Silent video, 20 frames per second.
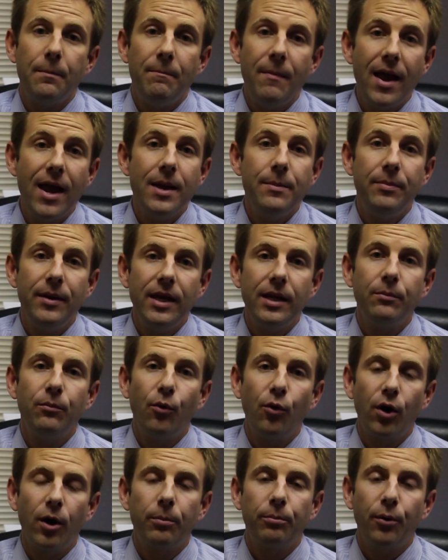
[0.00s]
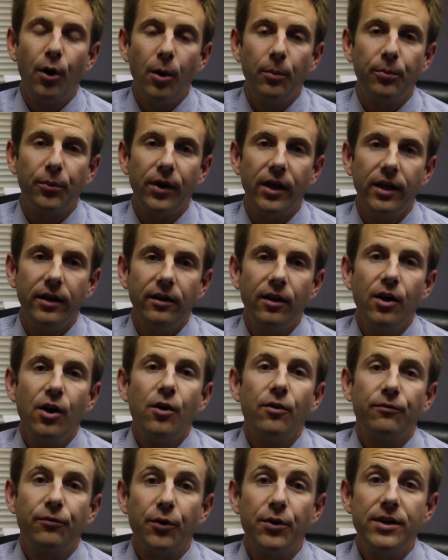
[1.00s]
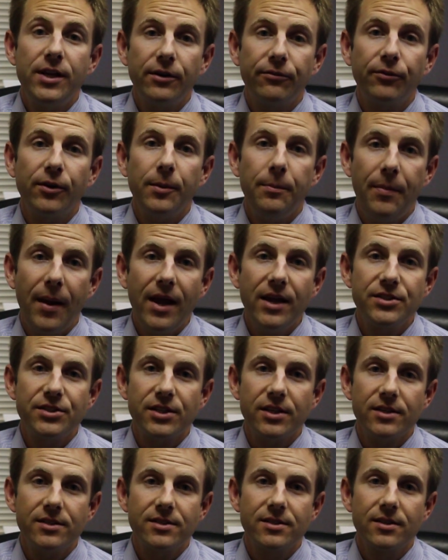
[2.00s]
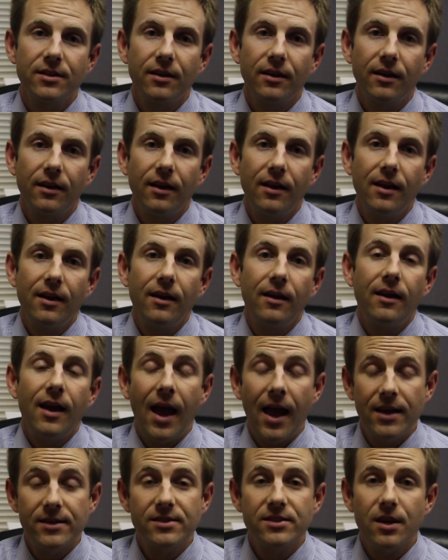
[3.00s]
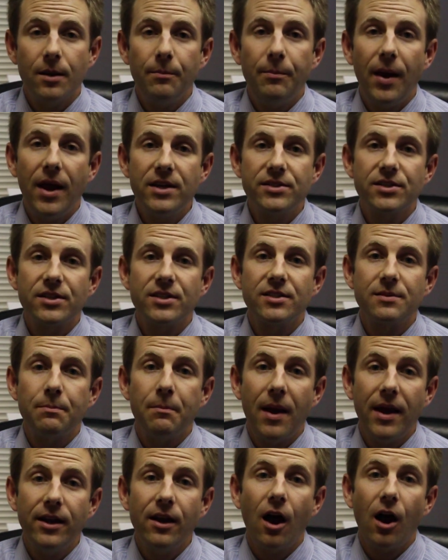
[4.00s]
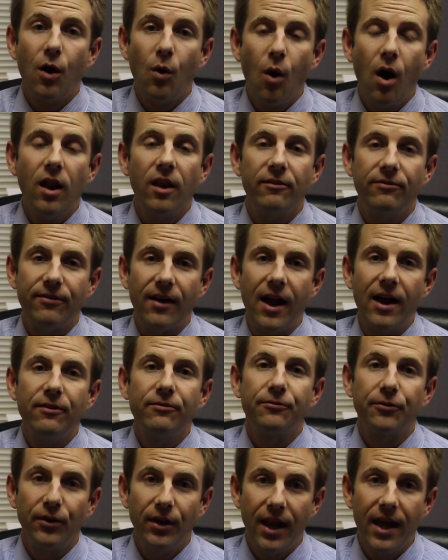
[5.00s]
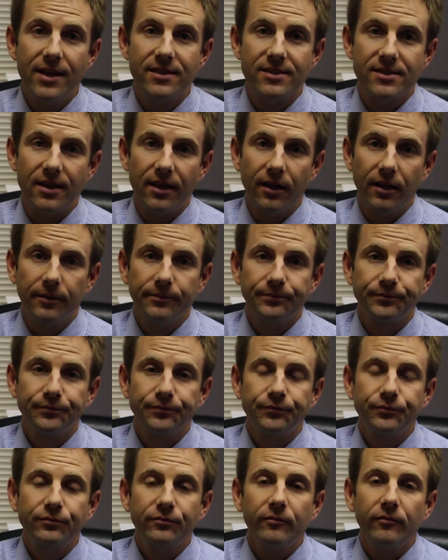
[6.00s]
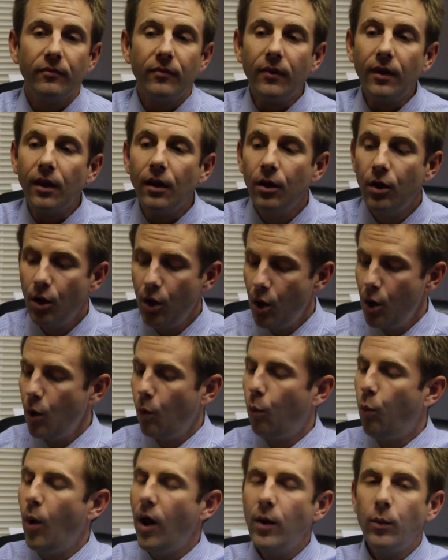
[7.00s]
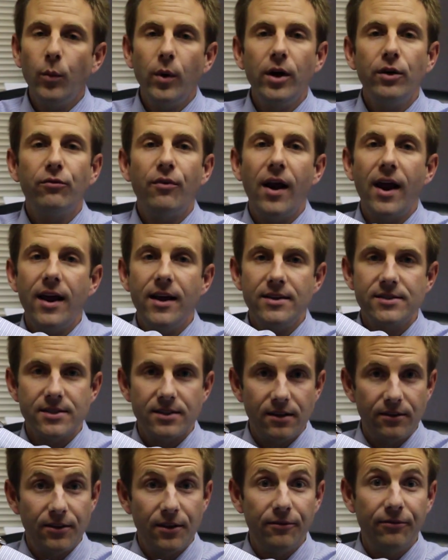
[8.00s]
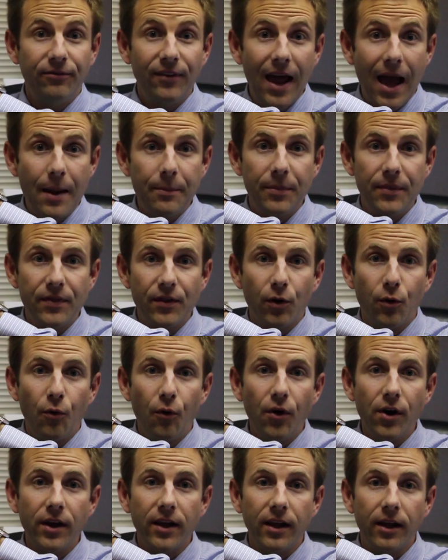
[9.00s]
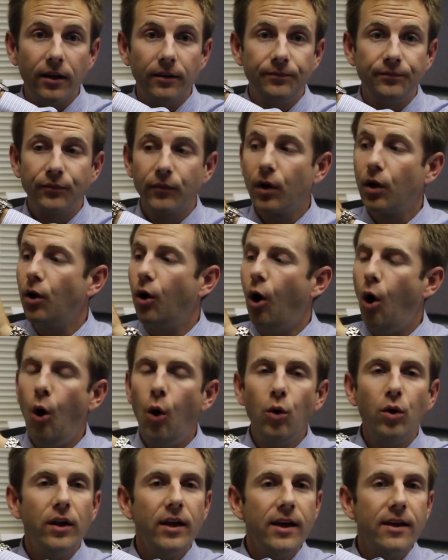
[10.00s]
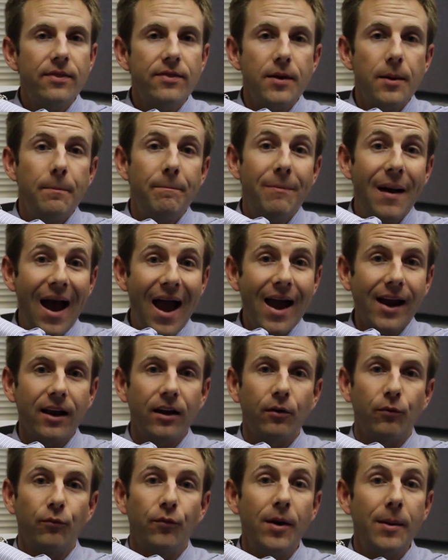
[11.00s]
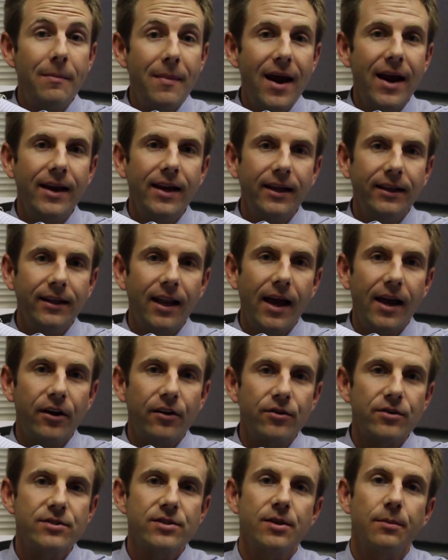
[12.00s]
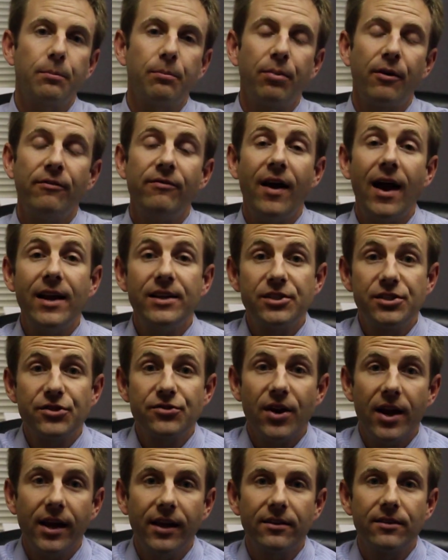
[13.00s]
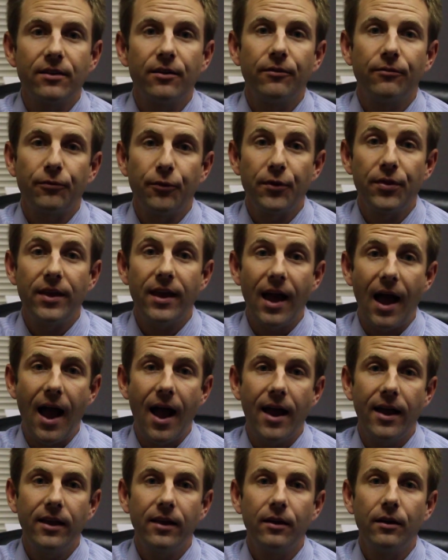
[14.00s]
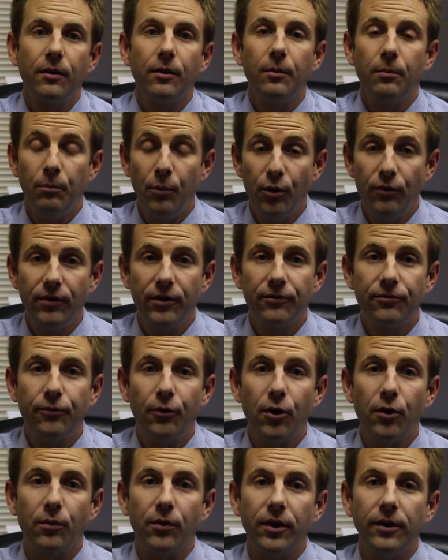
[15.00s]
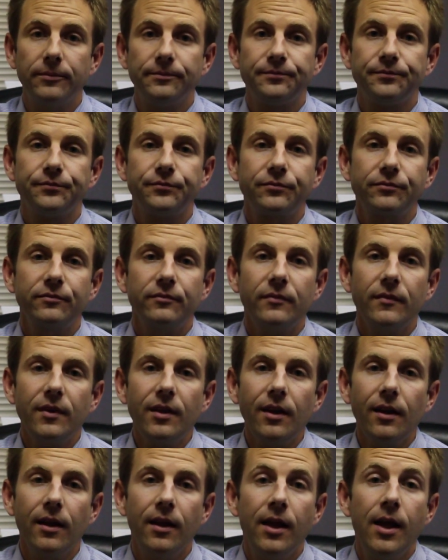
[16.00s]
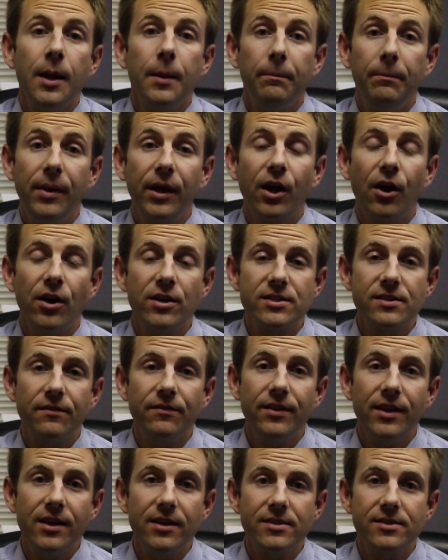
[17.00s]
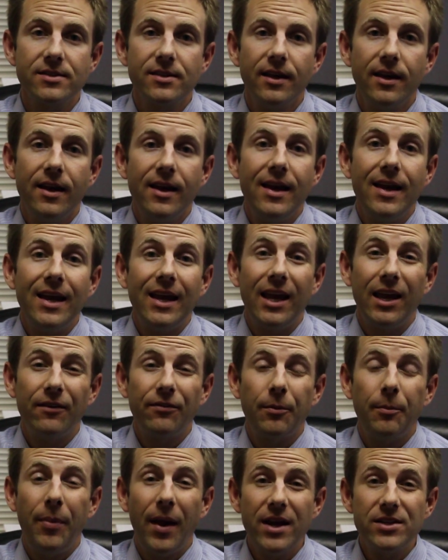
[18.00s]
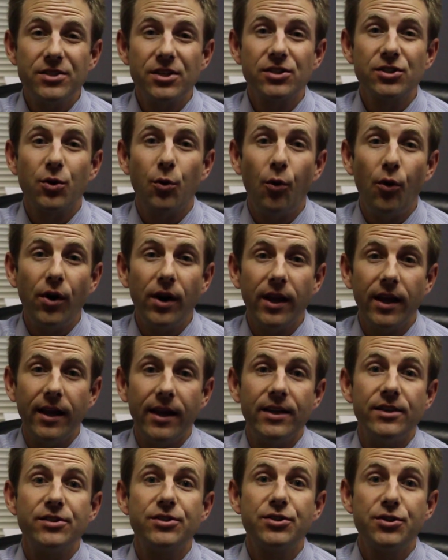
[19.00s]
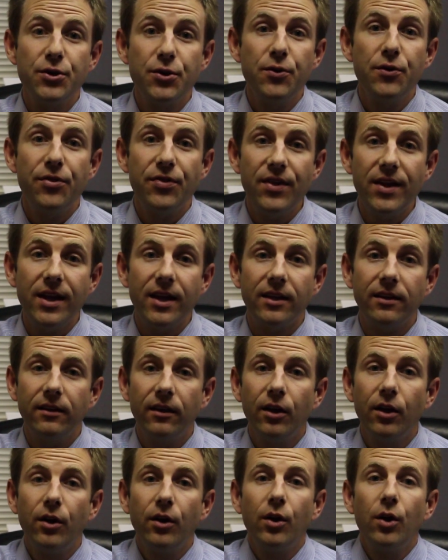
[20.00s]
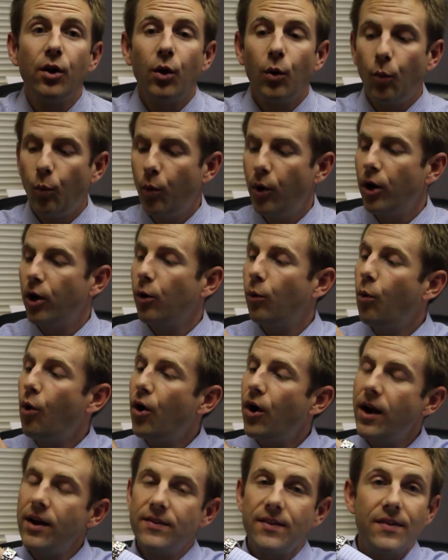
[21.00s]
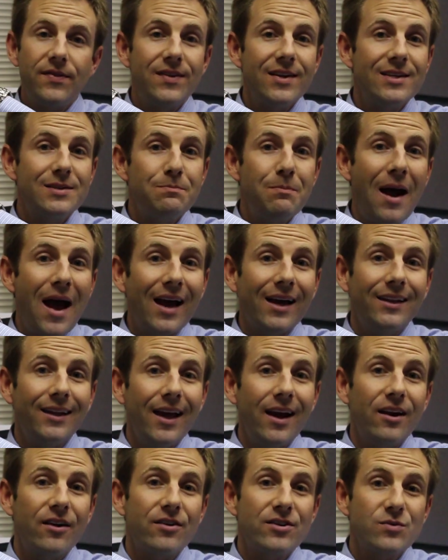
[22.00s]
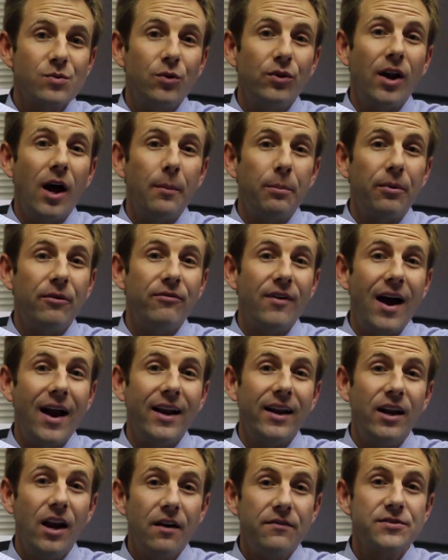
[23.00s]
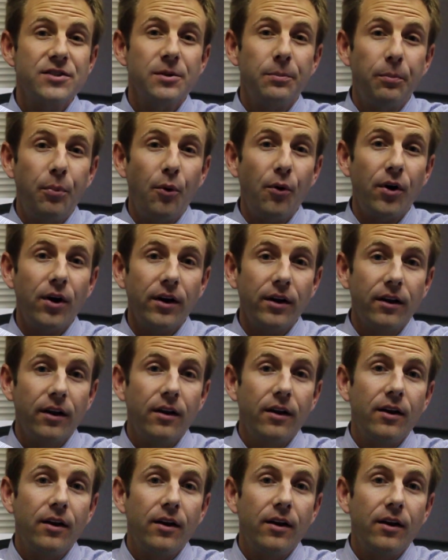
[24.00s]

may be more appropriate for different patients as some patients may not qualify for LASIK. When we raise the flap in the cornea, only the back remaining layers provide strength for the eye moving forward. Because of this, if a patient's cornea is too thin, we are worried that these back layers will not provide enough support